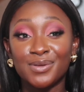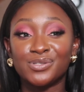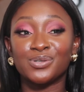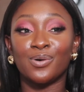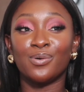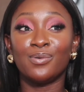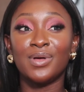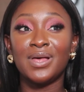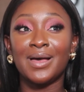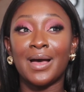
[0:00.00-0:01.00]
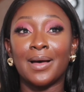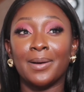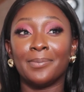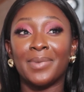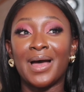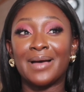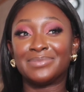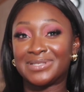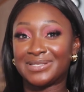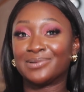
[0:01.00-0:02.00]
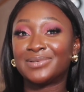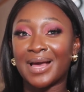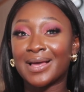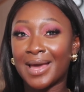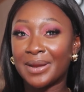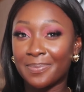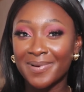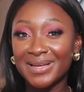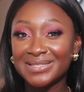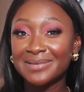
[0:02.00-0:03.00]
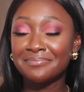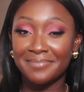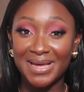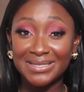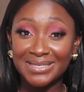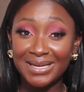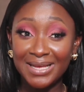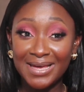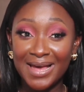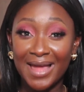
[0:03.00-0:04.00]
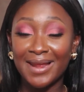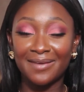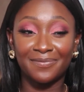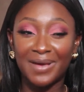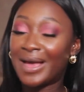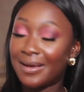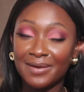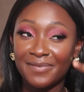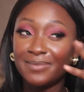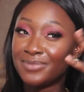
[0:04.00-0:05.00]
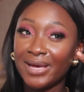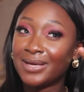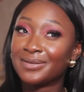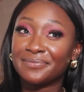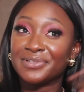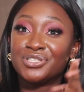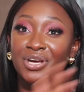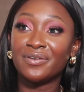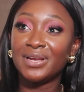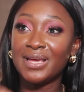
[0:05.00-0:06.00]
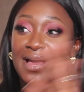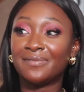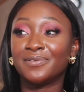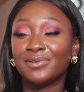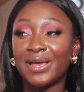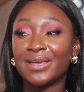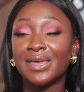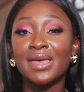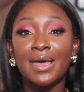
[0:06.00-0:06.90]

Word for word: So um, I'm still that kind of person mentally. And I, I even like even generally, I feel like